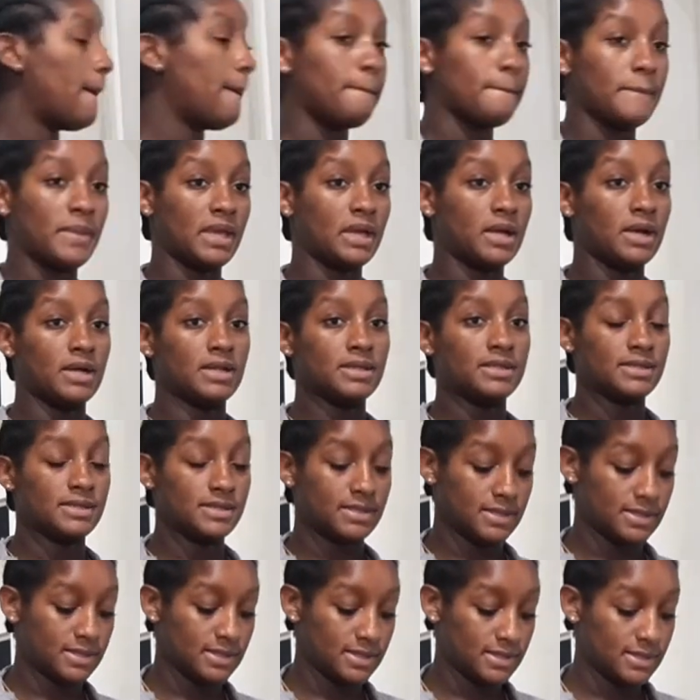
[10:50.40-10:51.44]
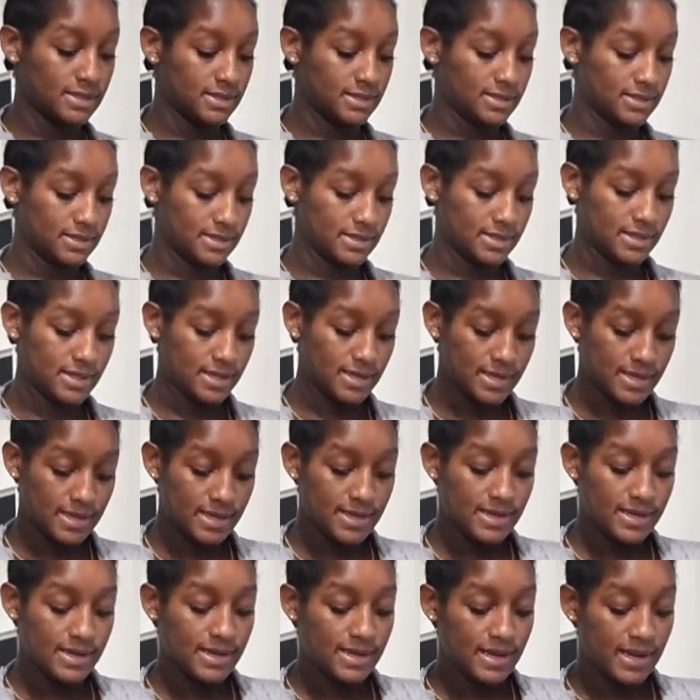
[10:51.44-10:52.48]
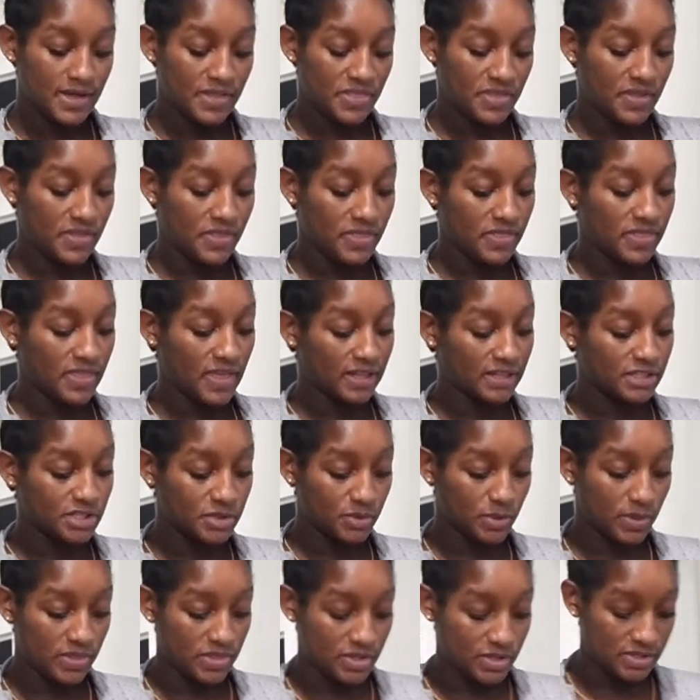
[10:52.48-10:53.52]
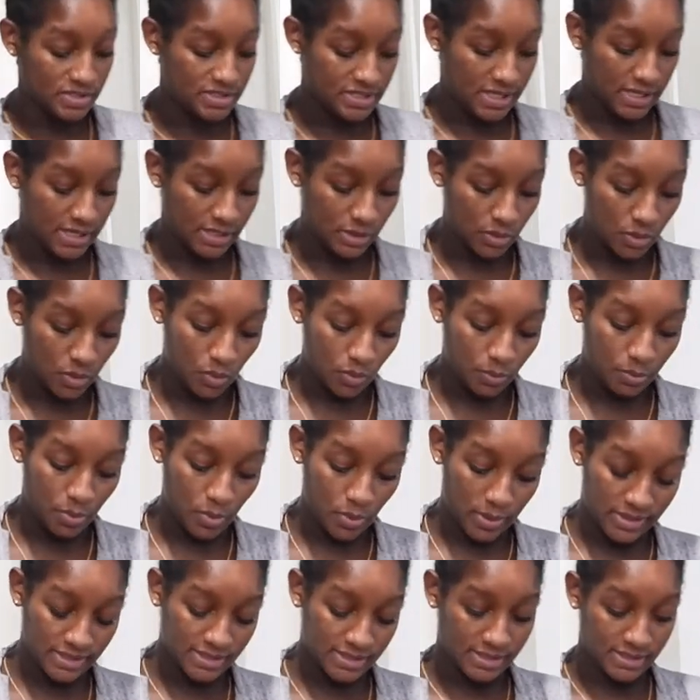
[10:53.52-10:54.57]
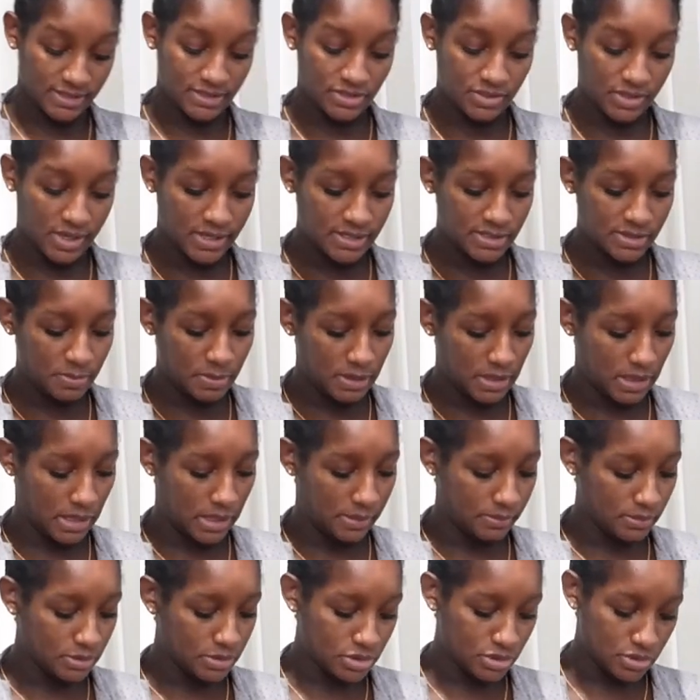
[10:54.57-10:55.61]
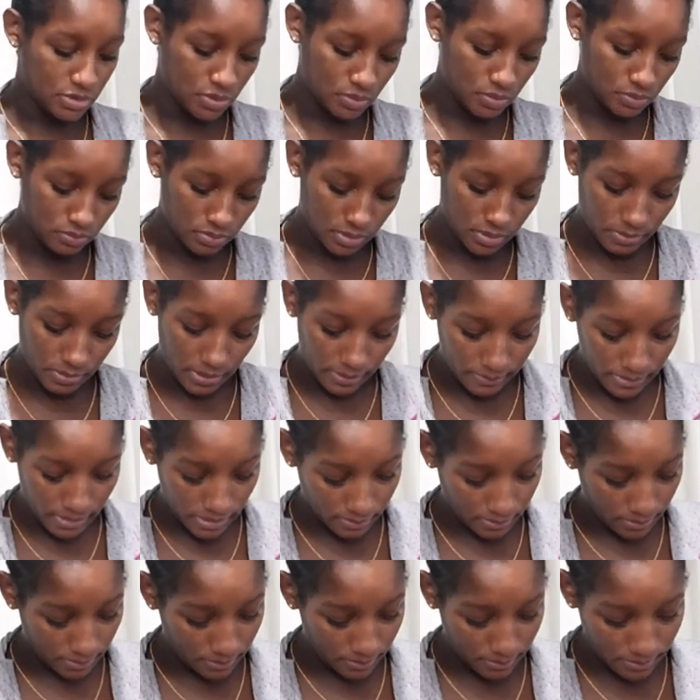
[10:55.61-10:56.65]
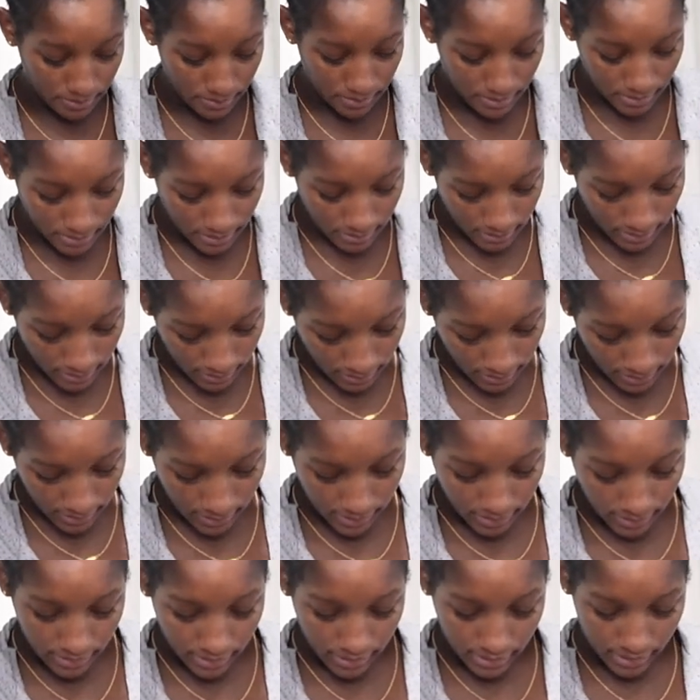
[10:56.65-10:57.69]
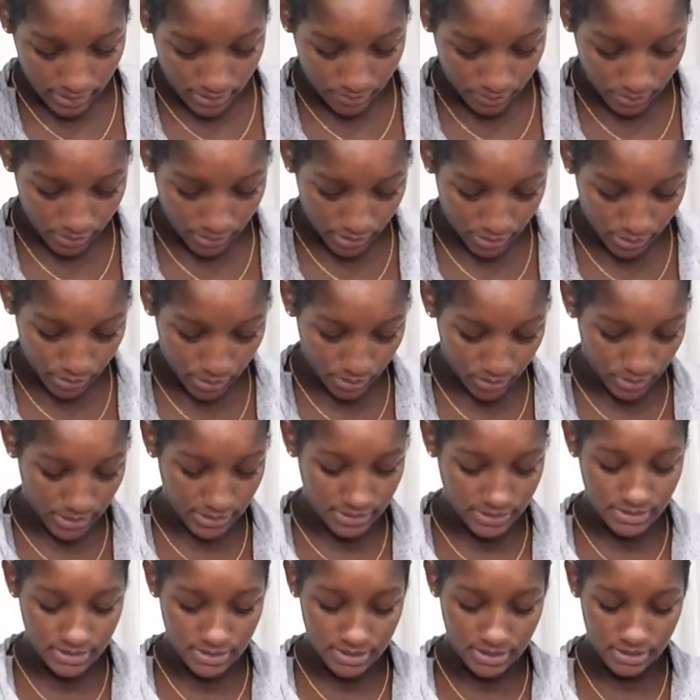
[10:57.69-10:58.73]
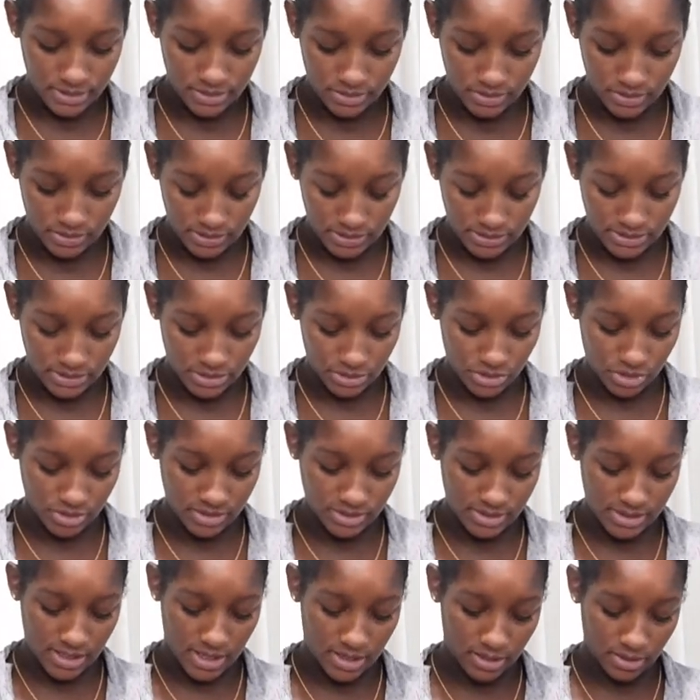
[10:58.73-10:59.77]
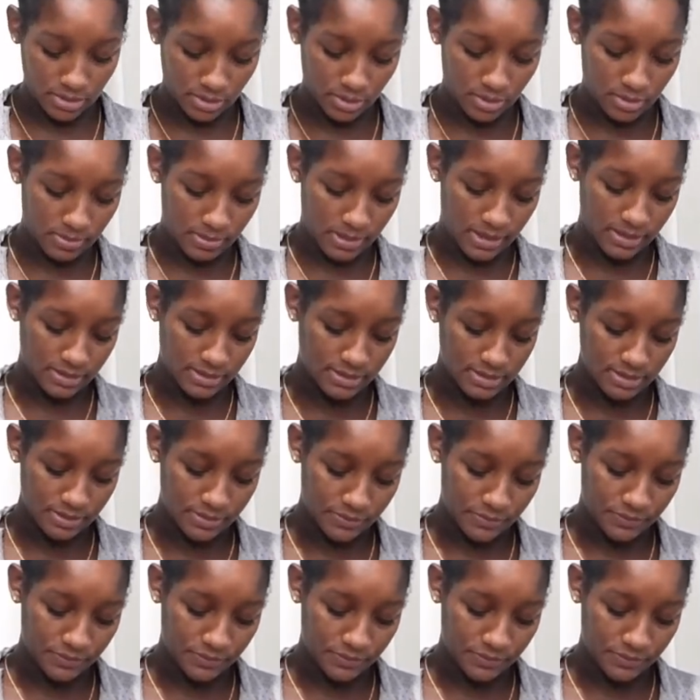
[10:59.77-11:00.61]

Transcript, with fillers: Because I think that's what they're saying the whole point is, right? Being able to do the bare minimum and wear your unit. So let's adjust that a little bit